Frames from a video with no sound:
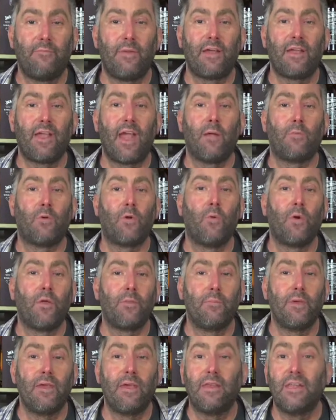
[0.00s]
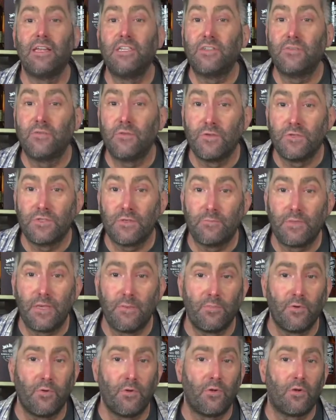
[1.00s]
my camera with me and interview some
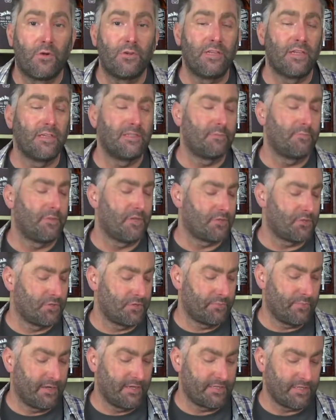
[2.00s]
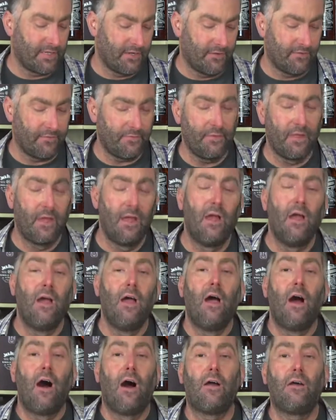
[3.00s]
people or take some pictures myself.
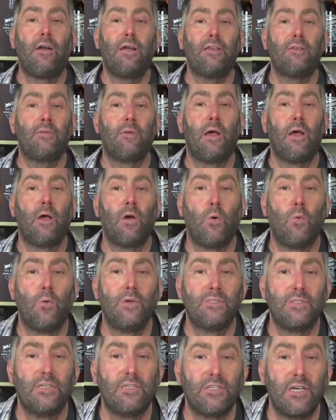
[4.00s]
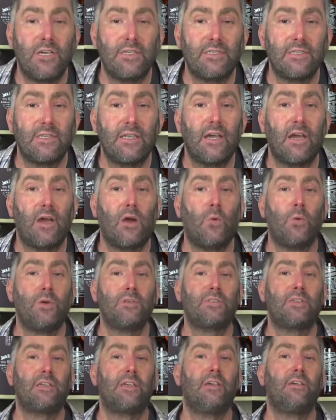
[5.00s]
All right, Whiskey Jason here,
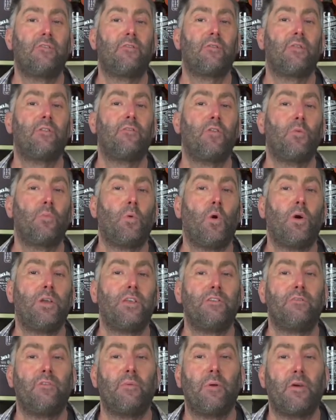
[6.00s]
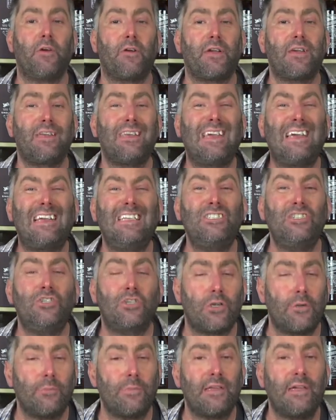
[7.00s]
Whiskey from the viewpoint of American in
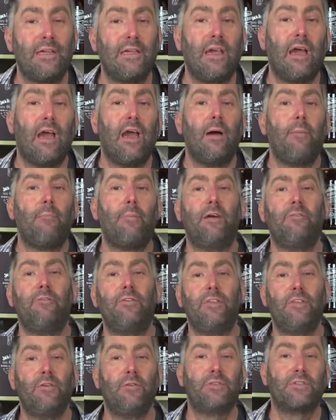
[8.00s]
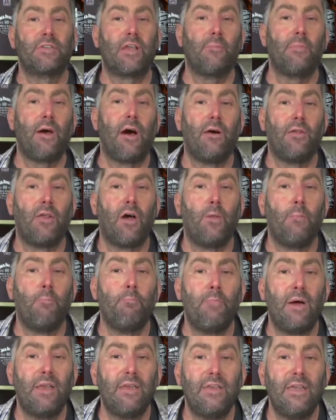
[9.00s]
Germany. My videos come out on
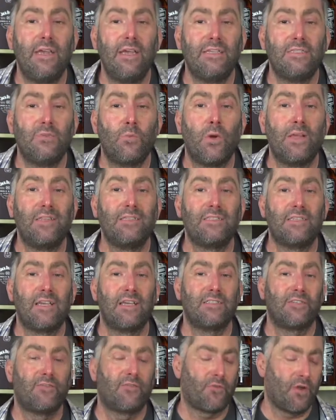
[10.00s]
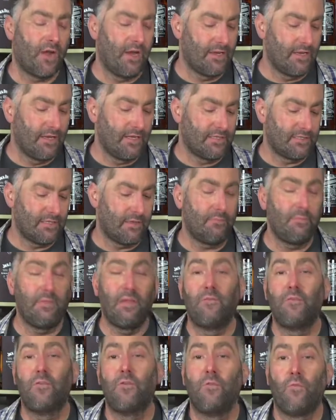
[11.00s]
Mondays, Wednesdays, and Fridays. And
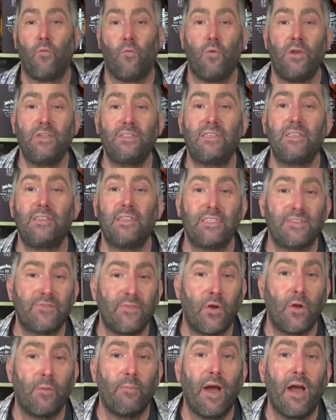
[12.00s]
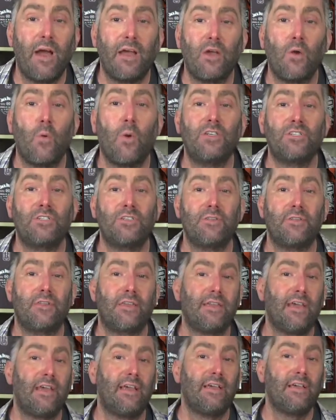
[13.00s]
if you've listened this far, my question of the
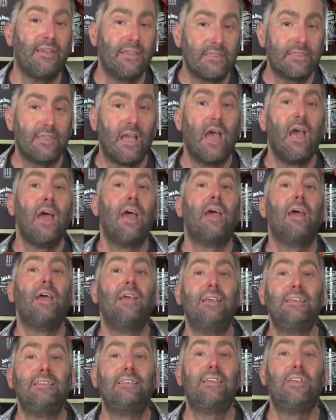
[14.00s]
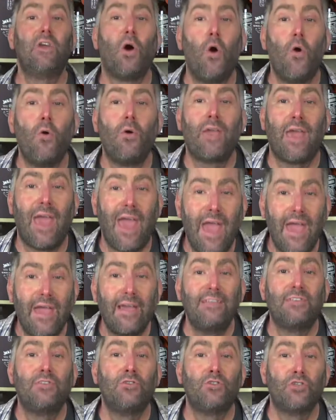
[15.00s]
day is, is it
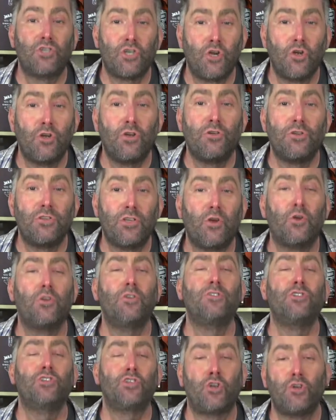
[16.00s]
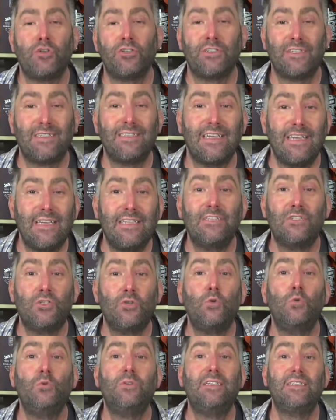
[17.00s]
okay to turn, turn churches
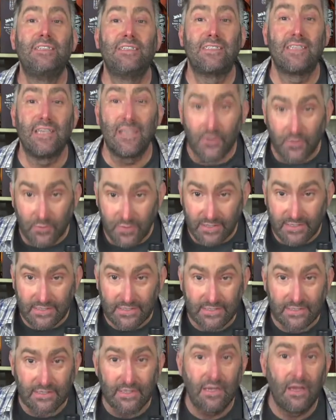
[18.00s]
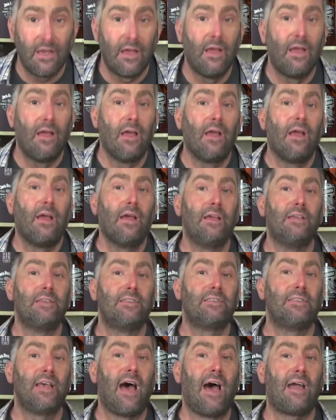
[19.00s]
into distilleries?
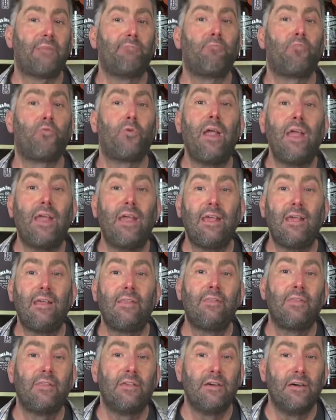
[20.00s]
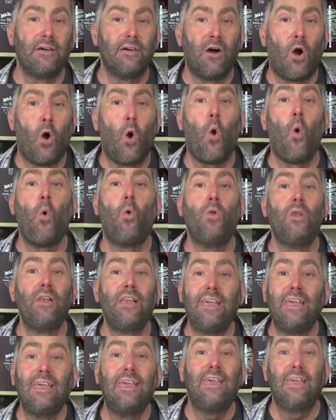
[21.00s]
Is that breaking the
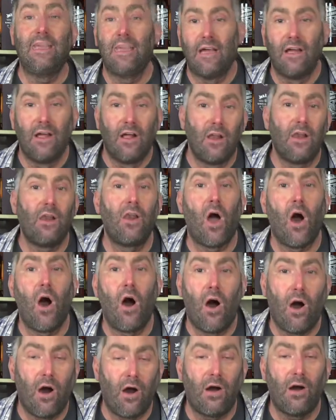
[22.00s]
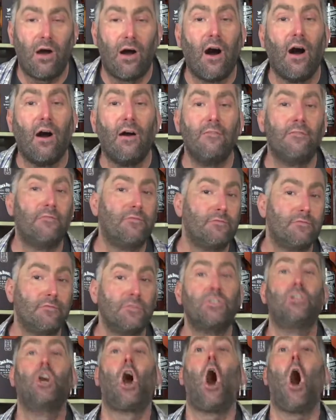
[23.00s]
holy law of
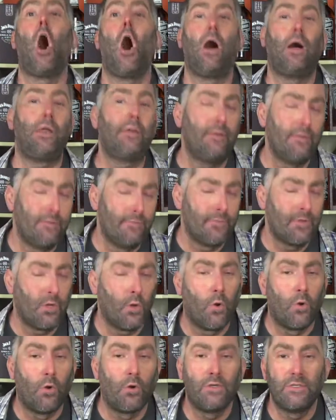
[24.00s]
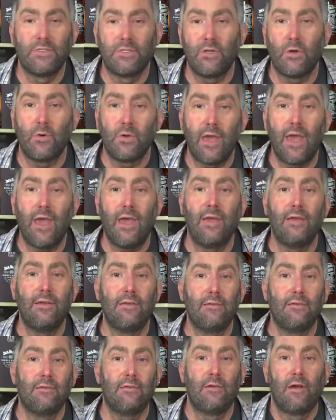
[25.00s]
God? Or is it
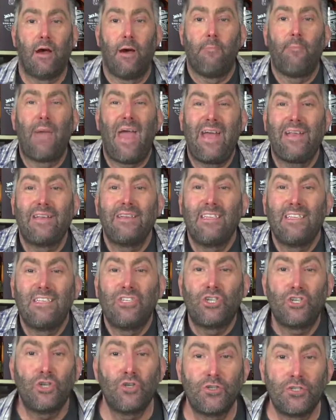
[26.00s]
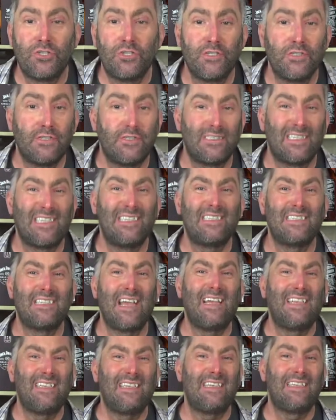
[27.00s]
okay abandoned churches since
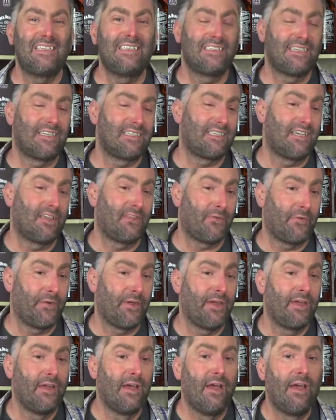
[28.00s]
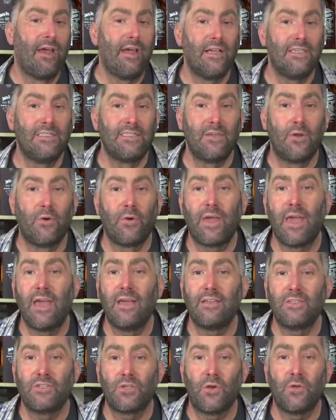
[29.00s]
1963. Is it okay
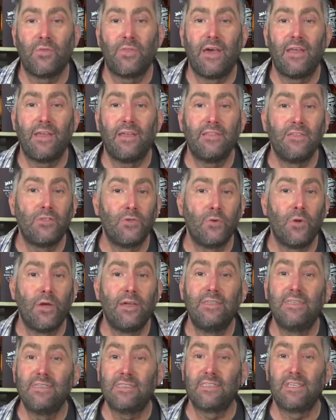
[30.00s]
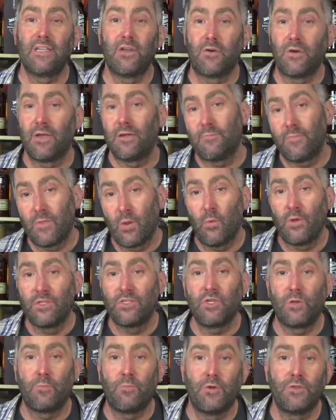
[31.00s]
to turn that into a distillery?
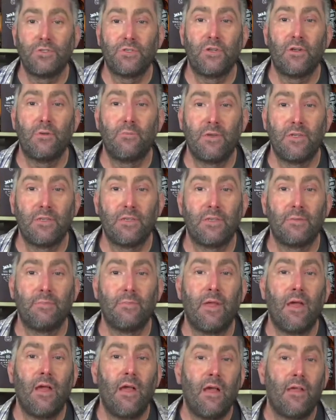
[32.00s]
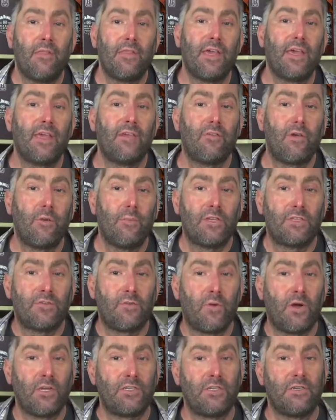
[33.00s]
What's your personal opinion? Thank you very much
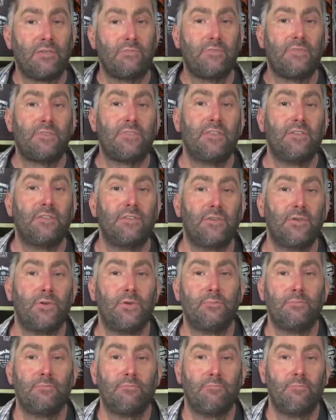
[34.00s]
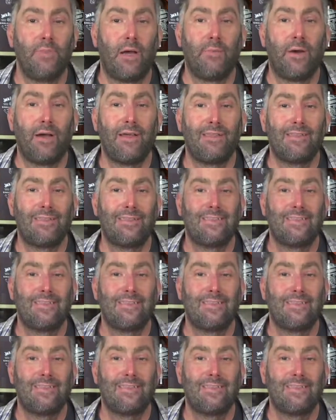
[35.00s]
for watching. See you soon. Bye bye.